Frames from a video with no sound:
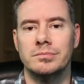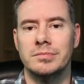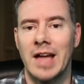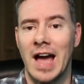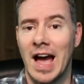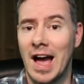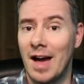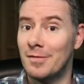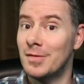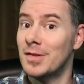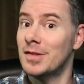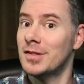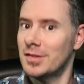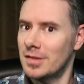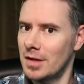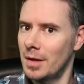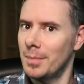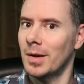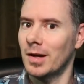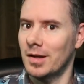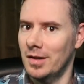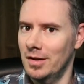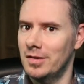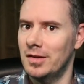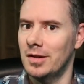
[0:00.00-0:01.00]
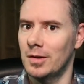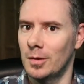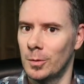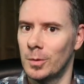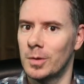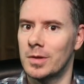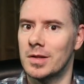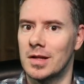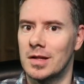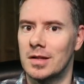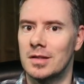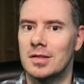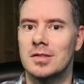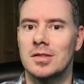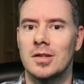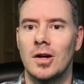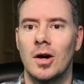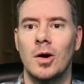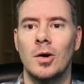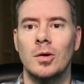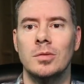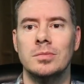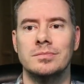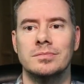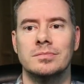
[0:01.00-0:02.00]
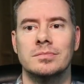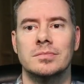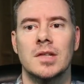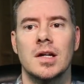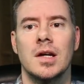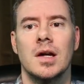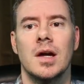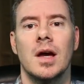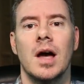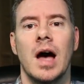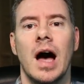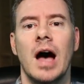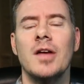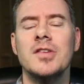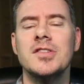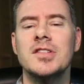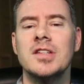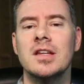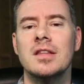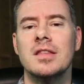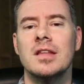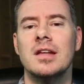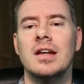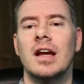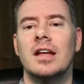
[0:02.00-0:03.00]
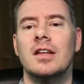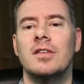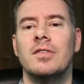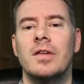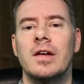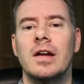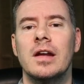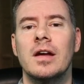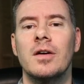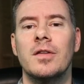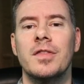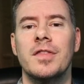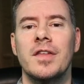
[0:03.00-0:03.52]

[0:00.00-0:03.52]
have the stomach to deal with it. So I'll see you in the next video.